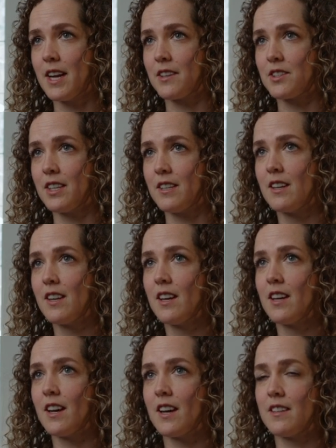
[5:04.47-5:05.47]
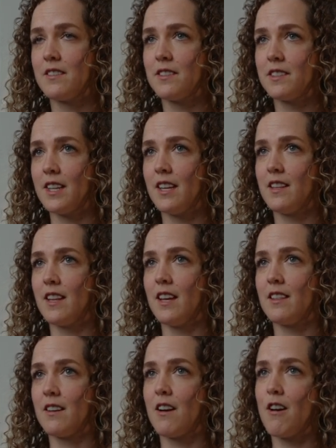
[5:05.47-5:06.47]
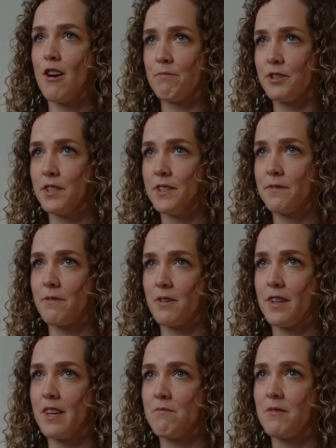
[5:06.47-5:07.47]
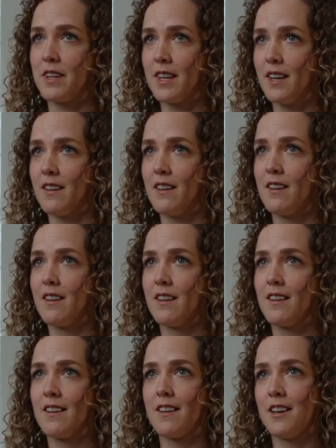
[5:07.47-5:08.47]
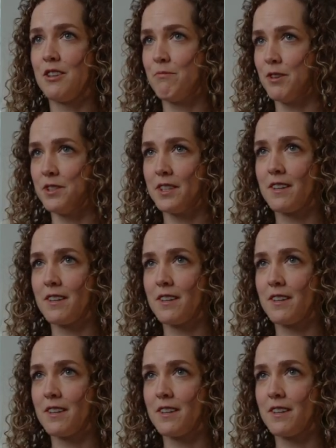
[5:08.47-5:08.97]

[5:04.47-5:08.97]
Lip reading: action and understand that there are options for them within an emerging